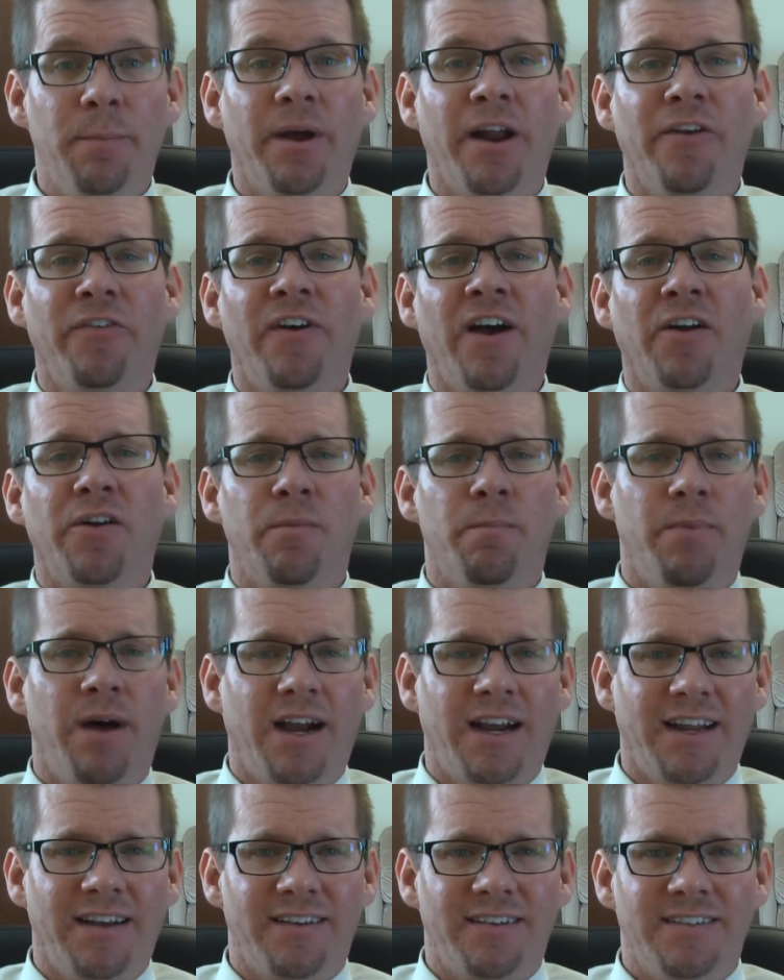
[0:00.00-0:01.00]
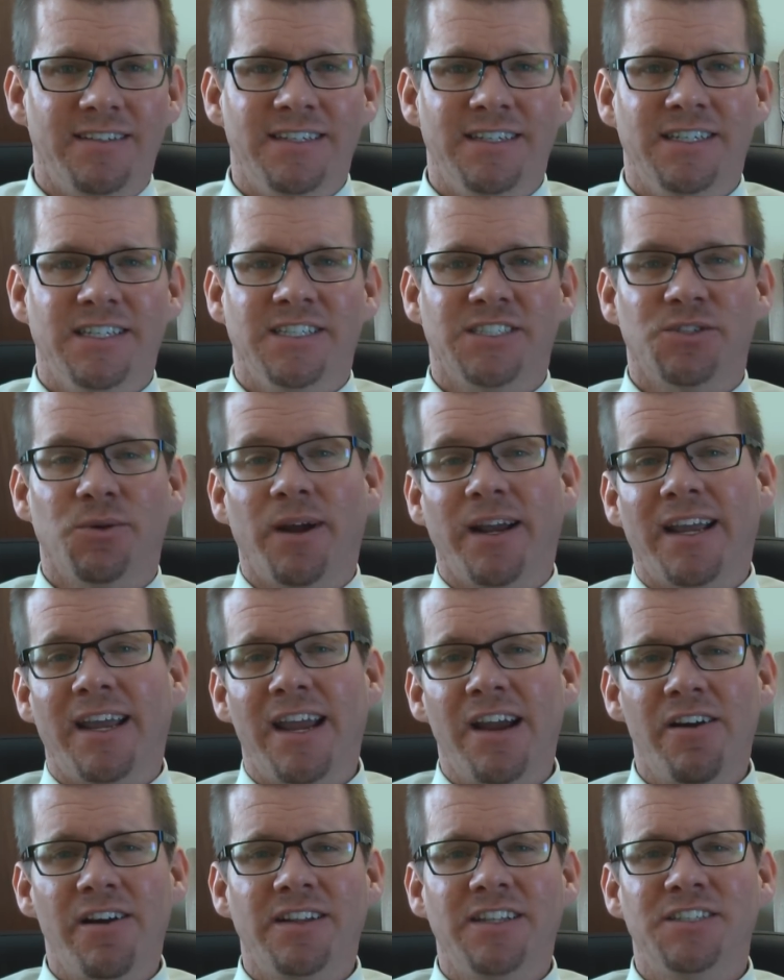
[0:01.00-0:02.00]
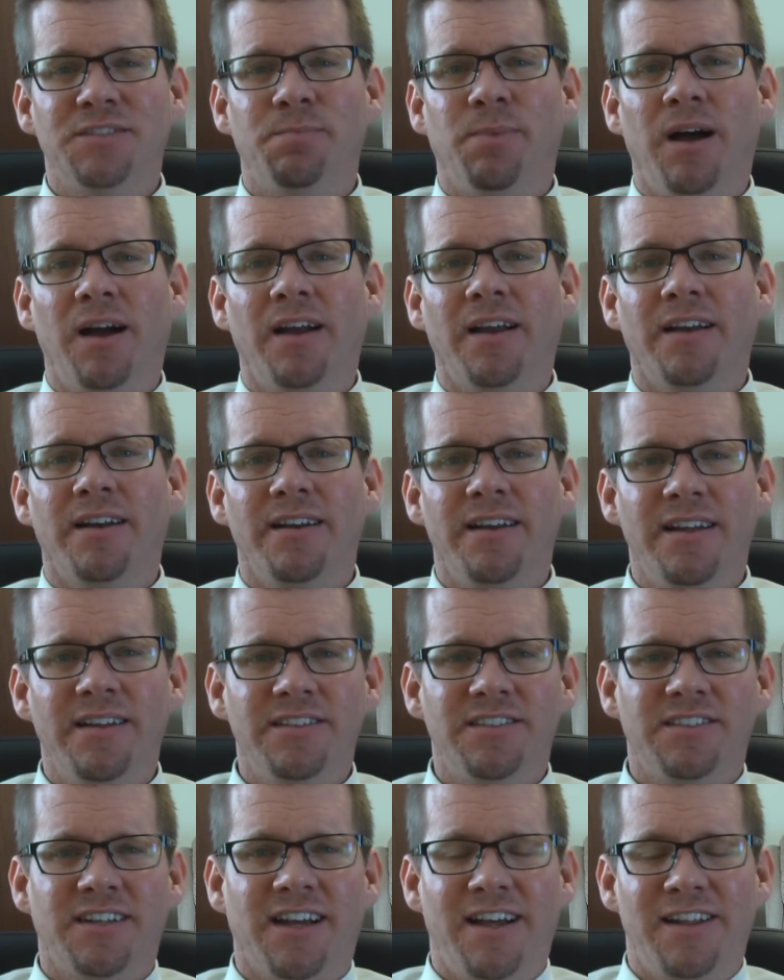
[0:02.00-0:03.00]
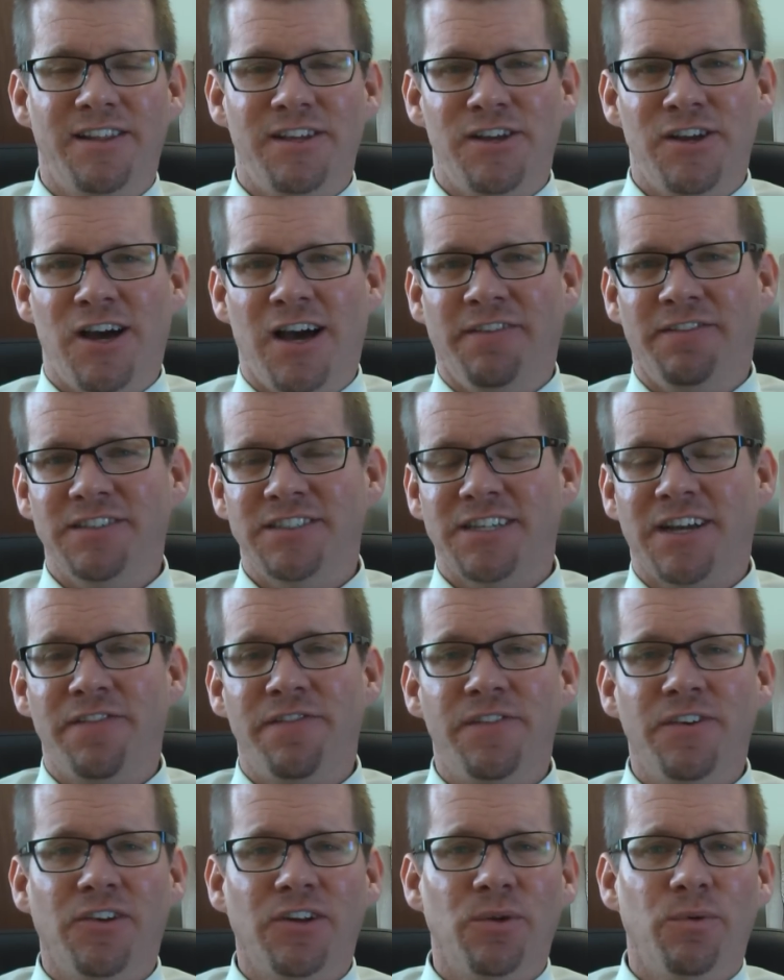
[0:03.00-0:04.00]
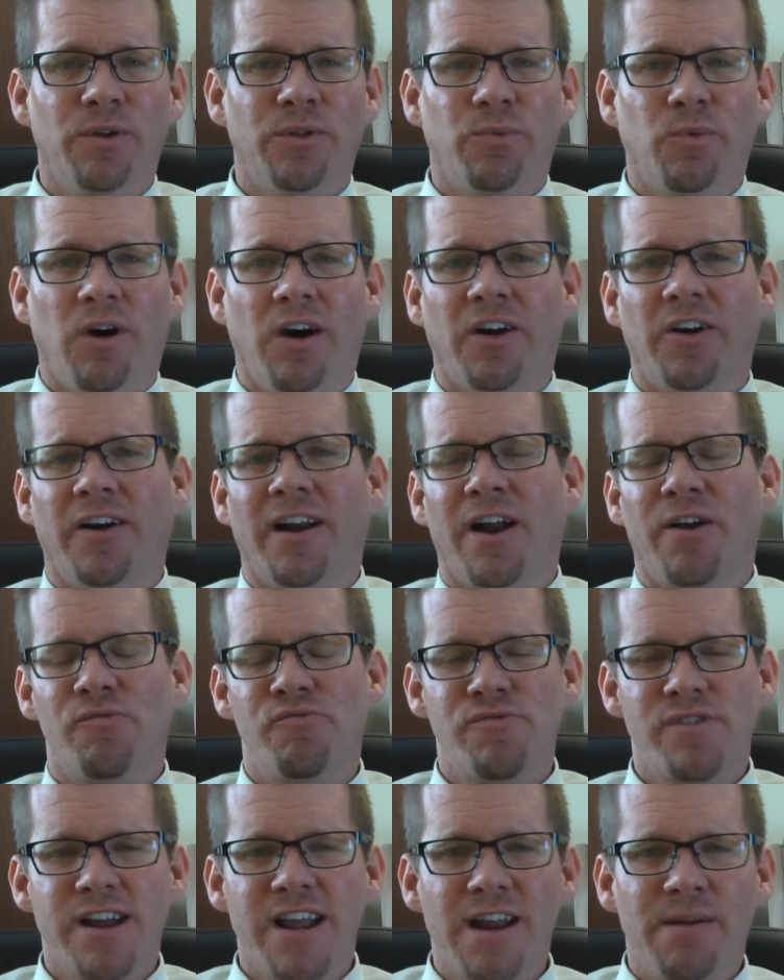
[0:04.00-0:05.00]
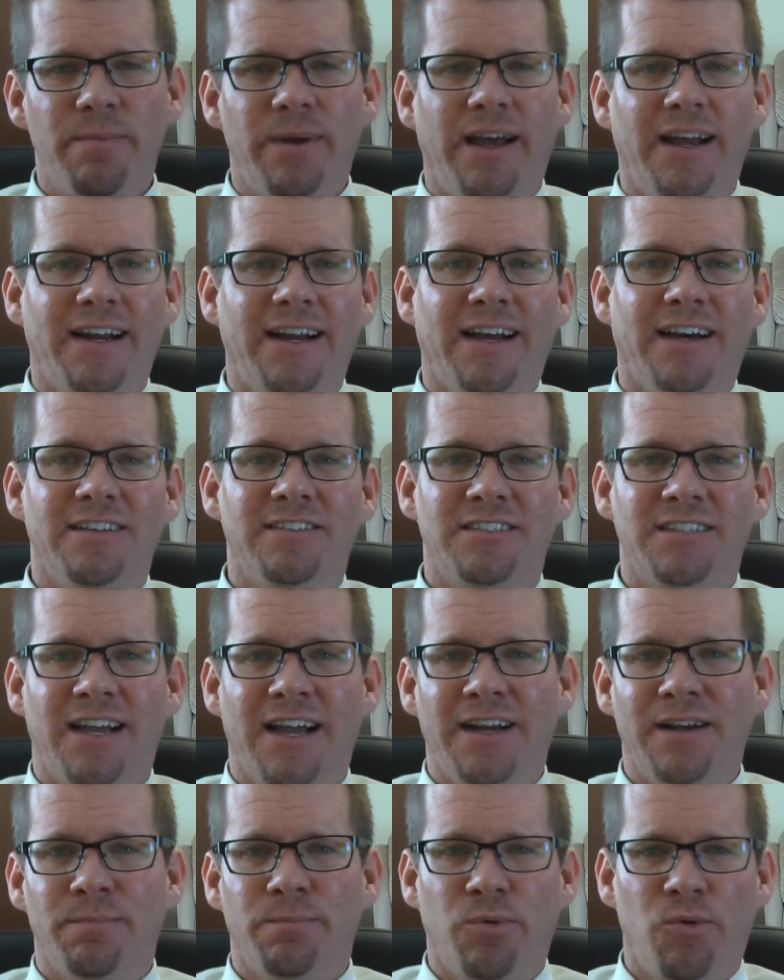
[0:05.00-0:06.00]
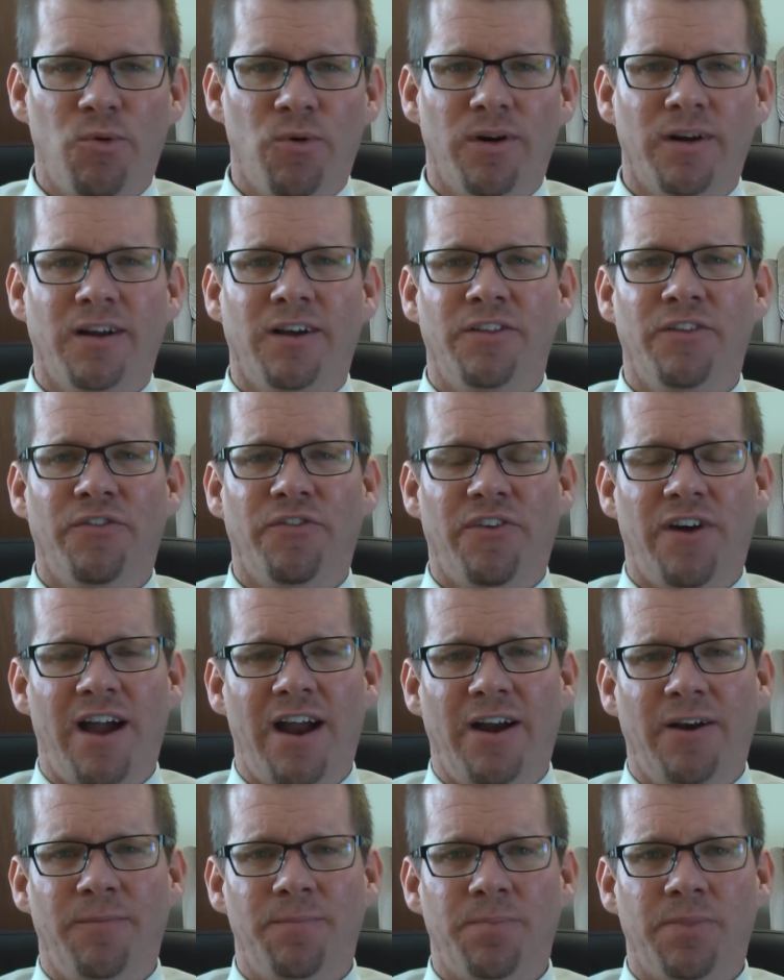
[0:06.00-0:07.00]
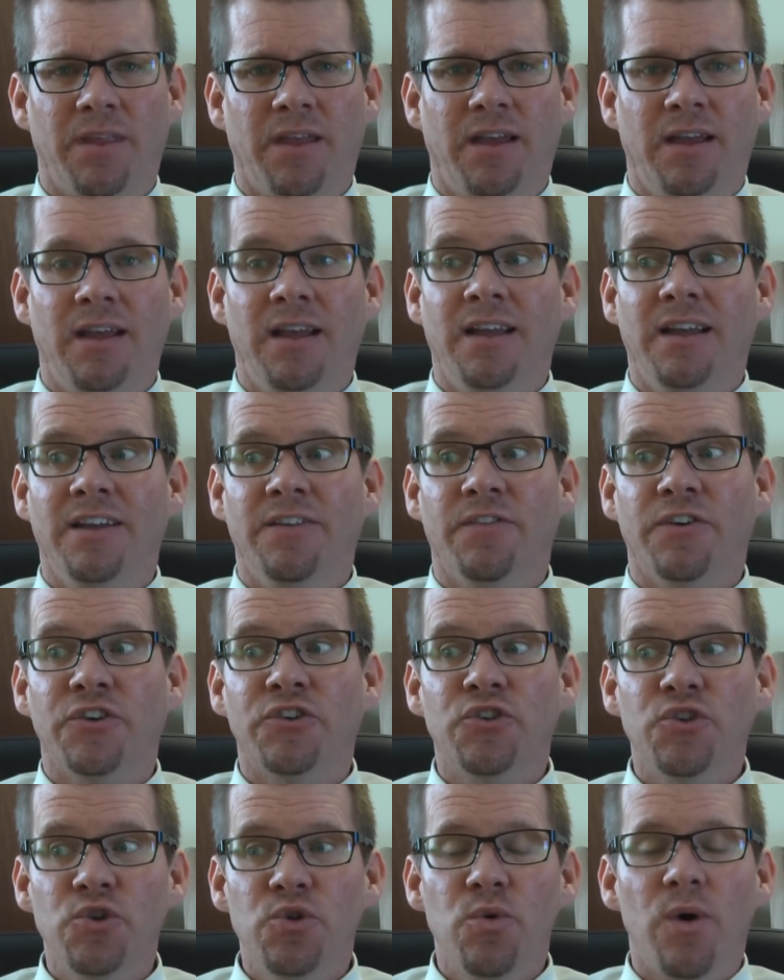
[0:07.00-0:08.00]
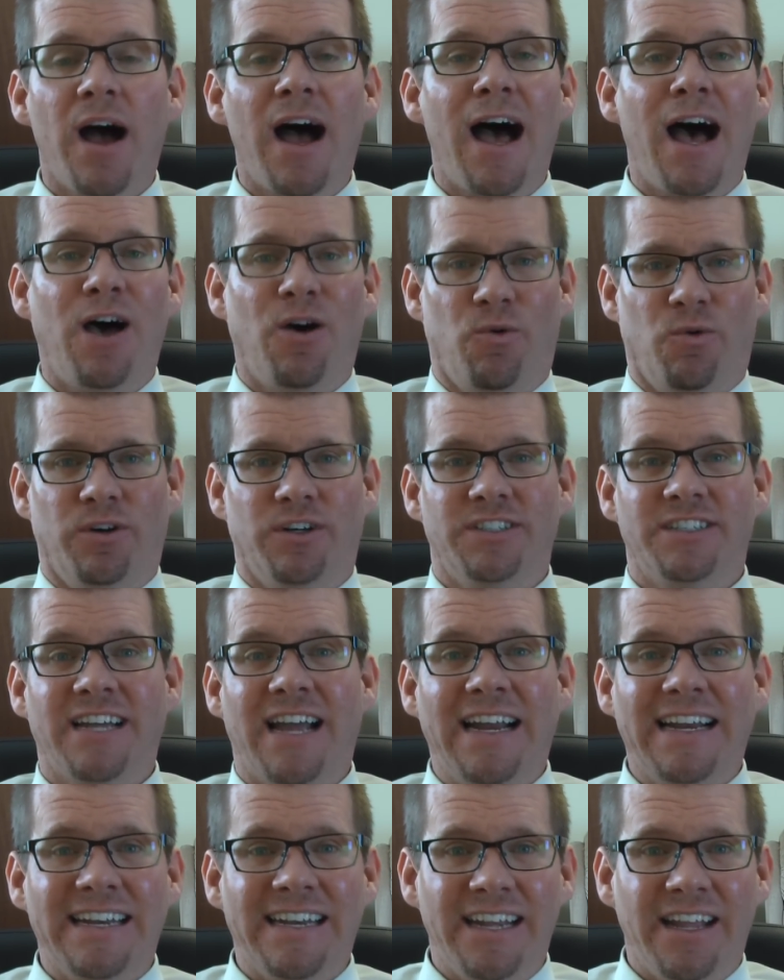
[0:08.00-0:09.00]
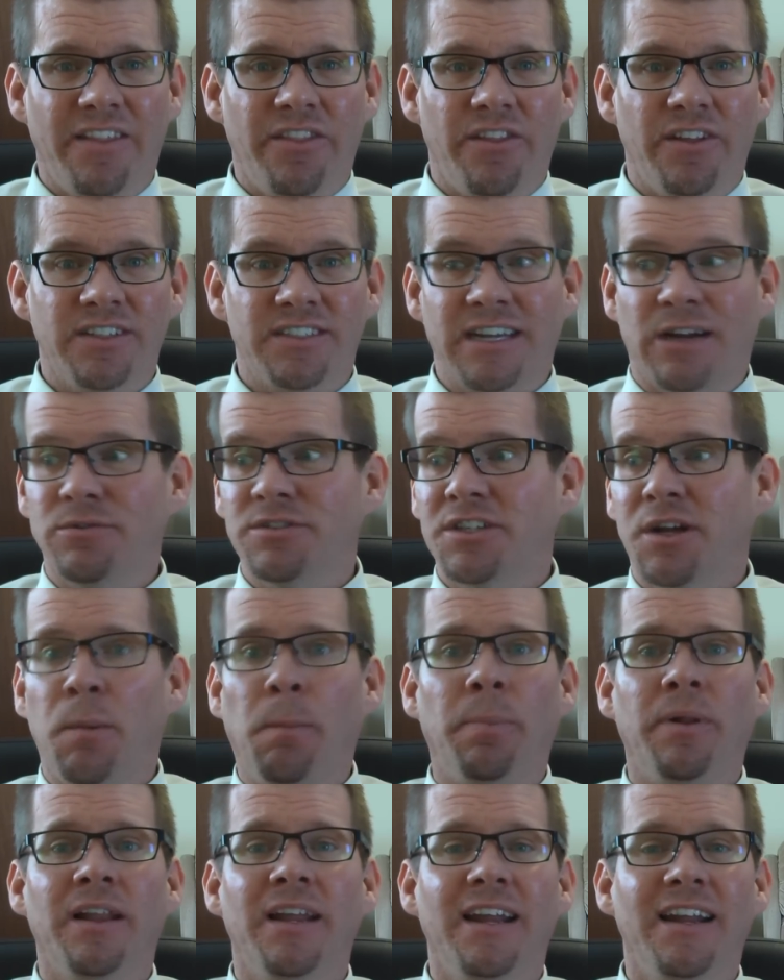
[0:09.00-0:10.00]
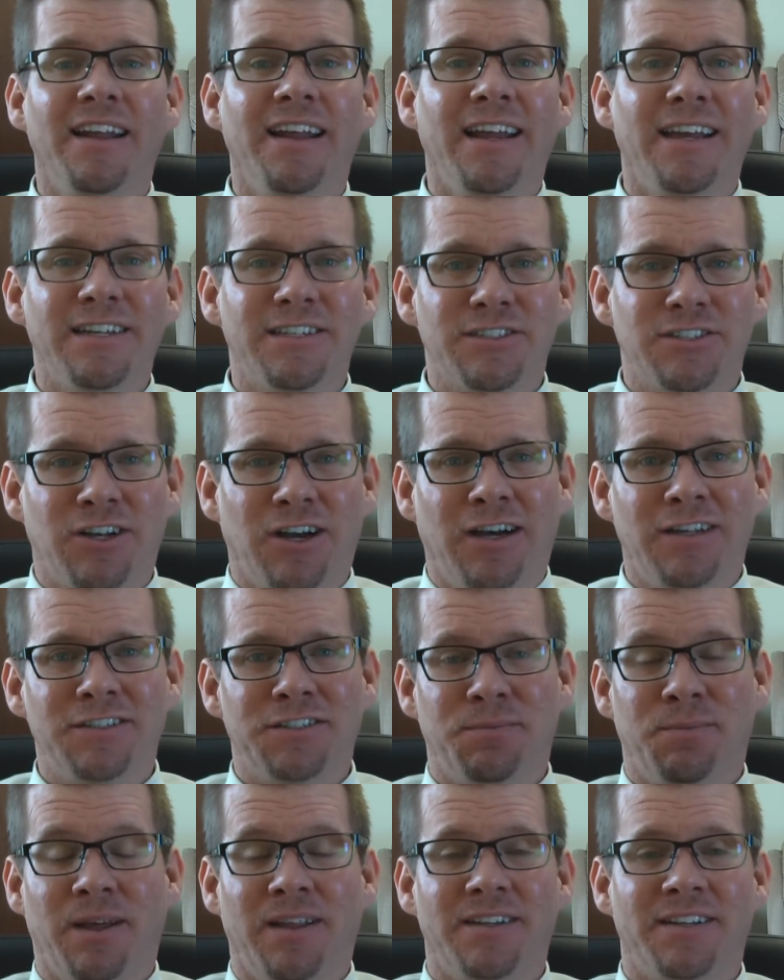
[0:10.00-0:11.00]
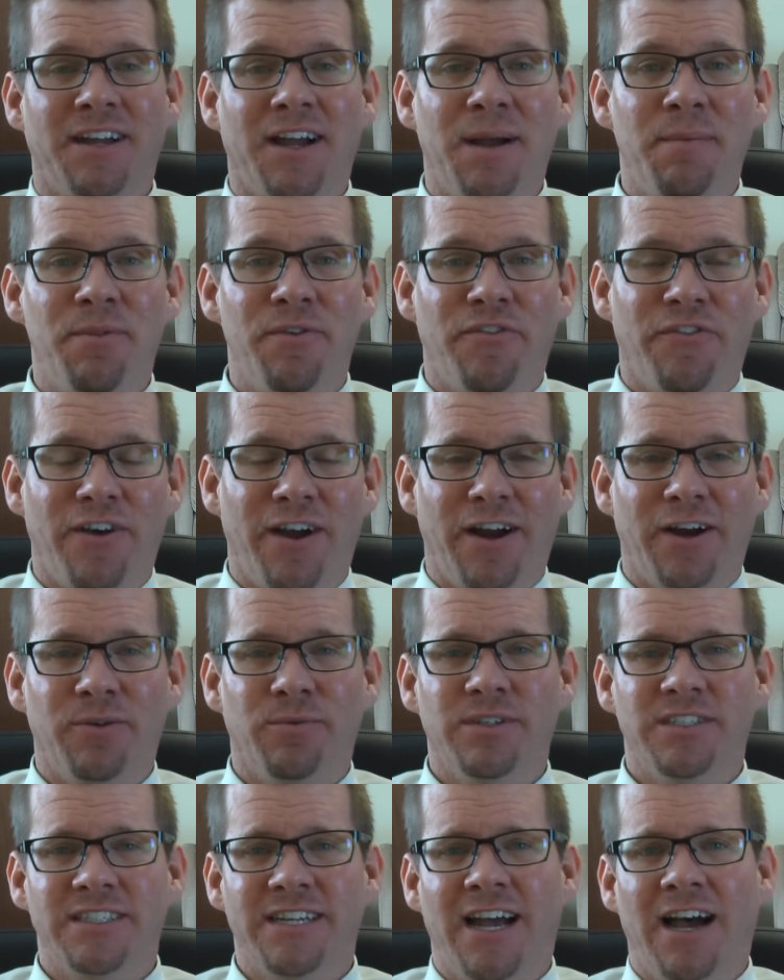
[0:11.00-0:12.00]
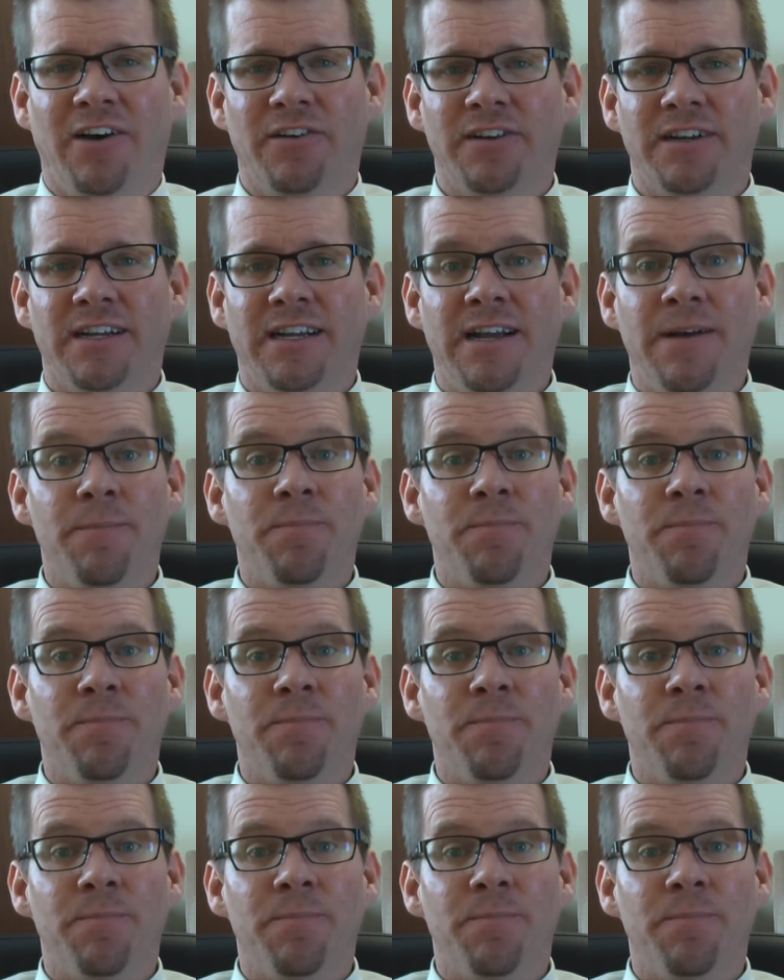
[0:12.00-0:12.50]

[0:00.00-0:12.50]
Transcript: but I found a bucket. So I carried this bucket inside the office, I filled it with water, and I ran back outside to pour it on the fire. For two hours I did this. I was completely exhausted by the time the fire was out.